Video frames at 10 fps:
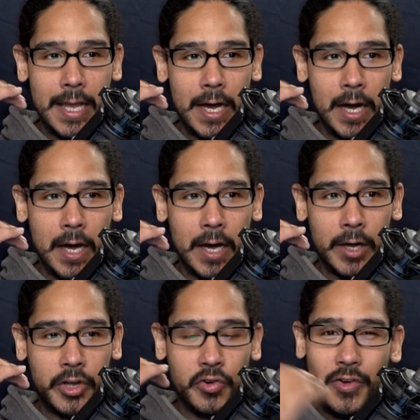uh,
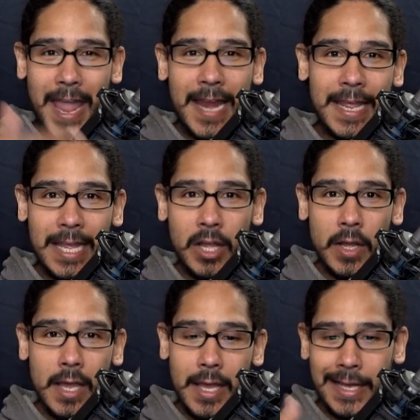creating,
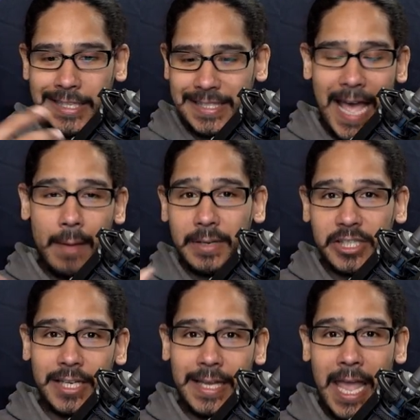
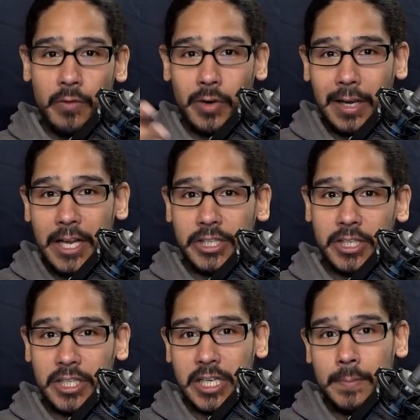establishing a
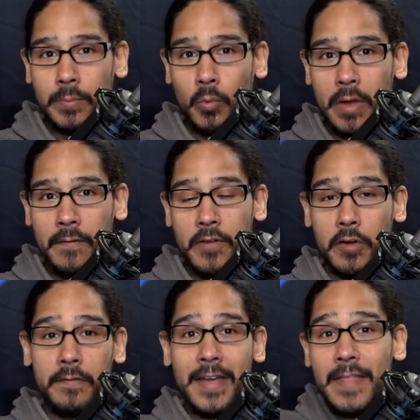relationship with your
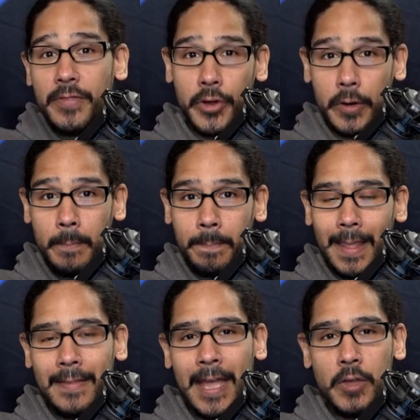vendor
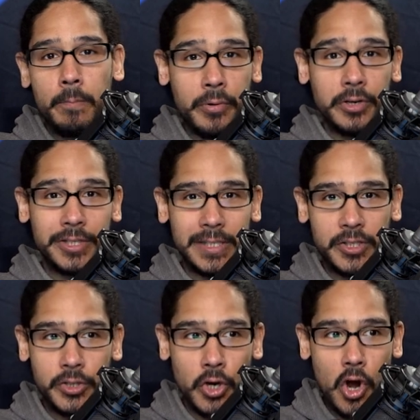that you
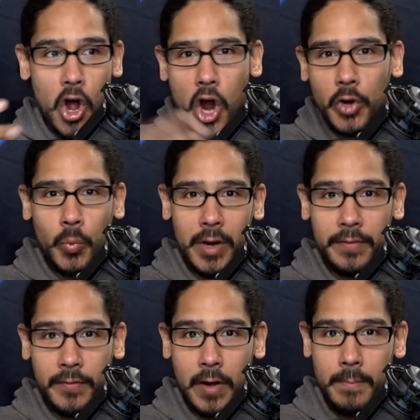purchase your hardware
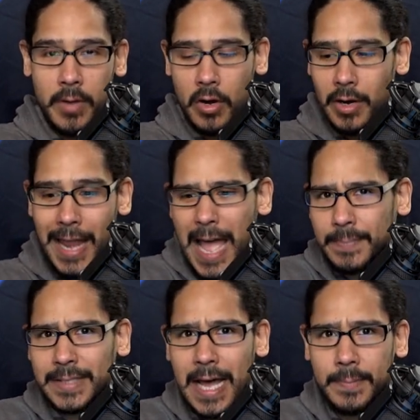from, your
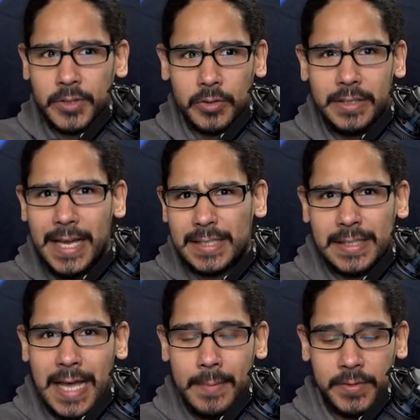laptops or
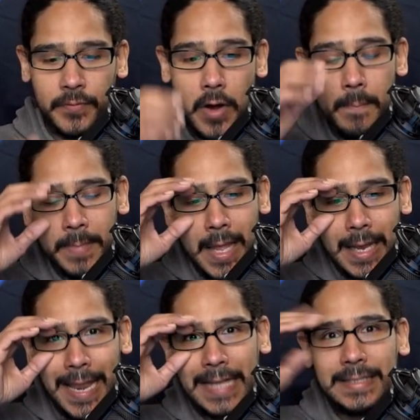desktops from,
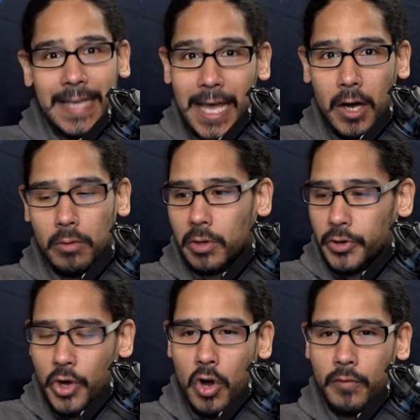like Dell,
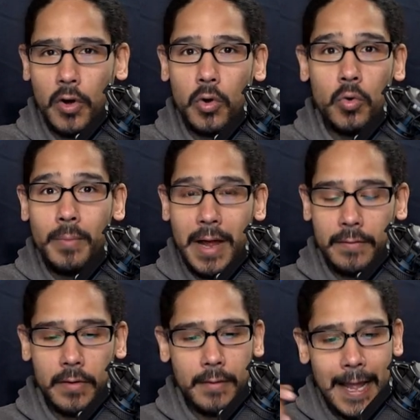Lenovo,
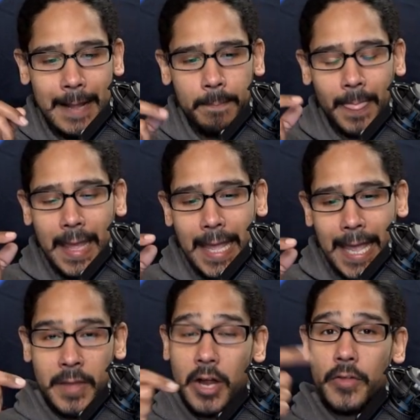whomever, right?
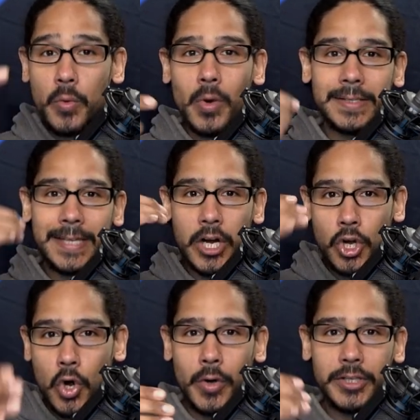They're the ones that are
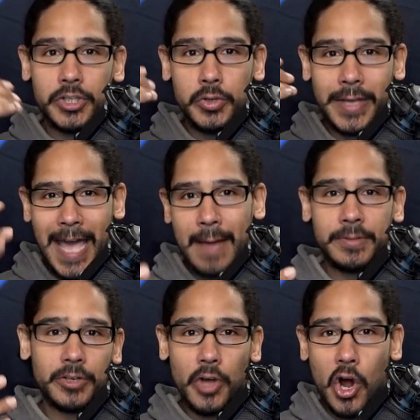going to
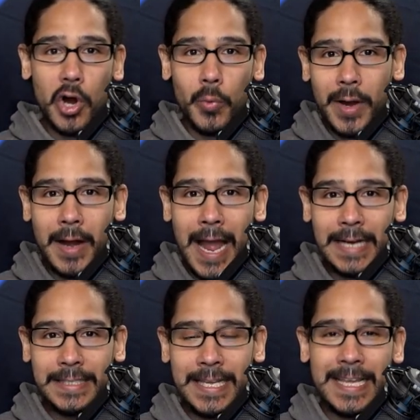capture the hardware
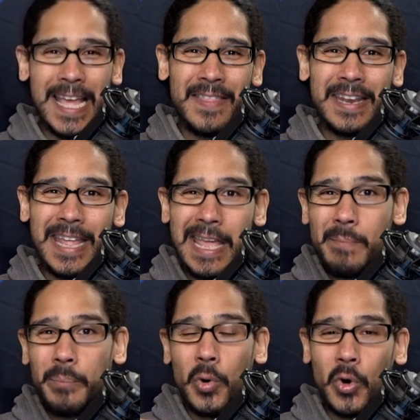ID and then
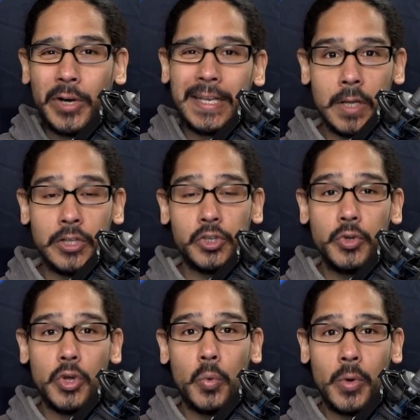import it into
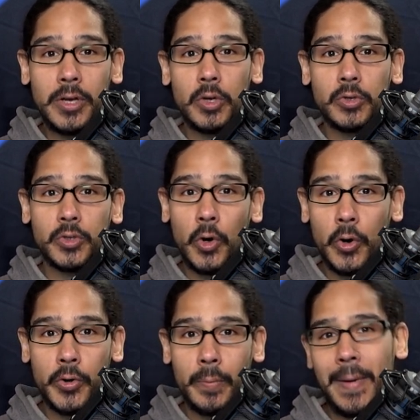your Windows
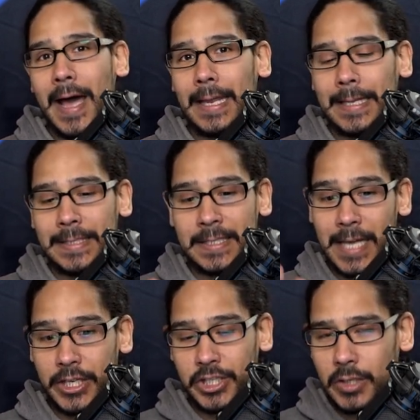Autopilot
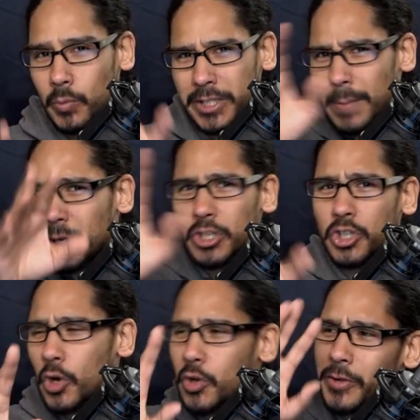section, which I'm going to
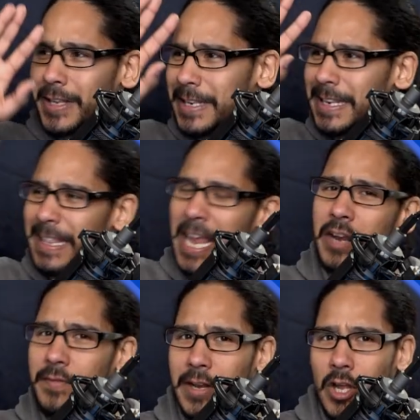show you in the later
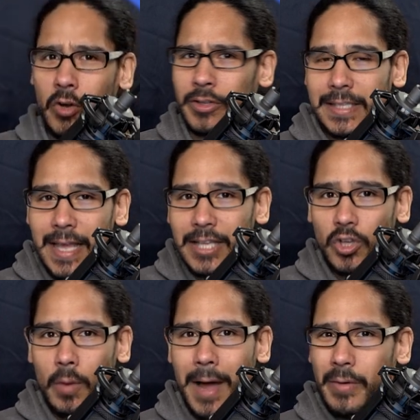video. Today is
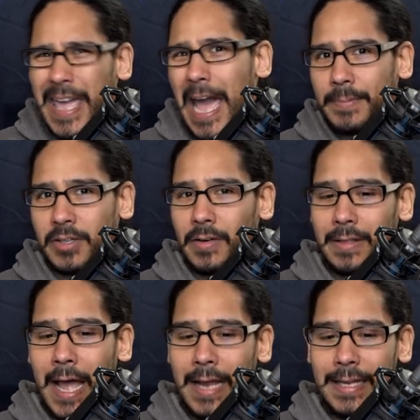all about capturing
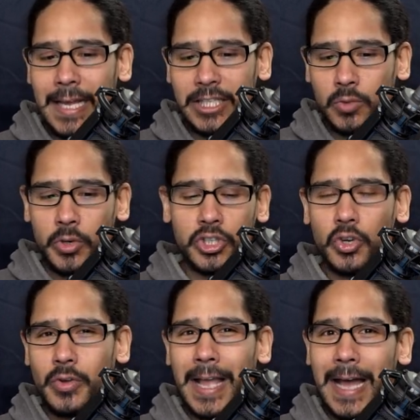the ID. I just want to show
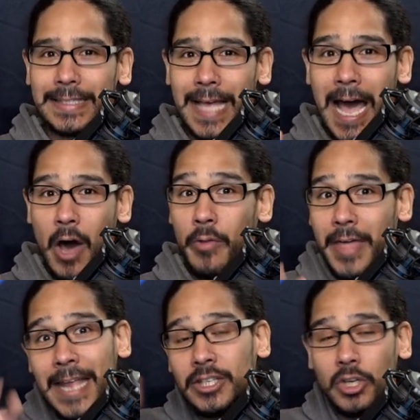you guys how
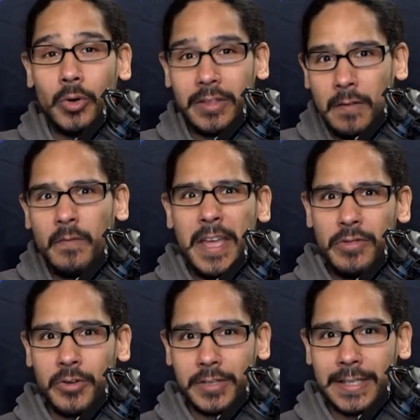they do it, the
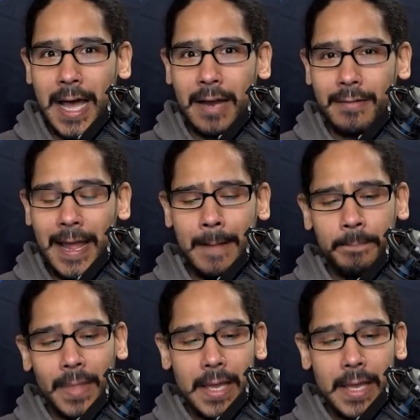vendor side, right?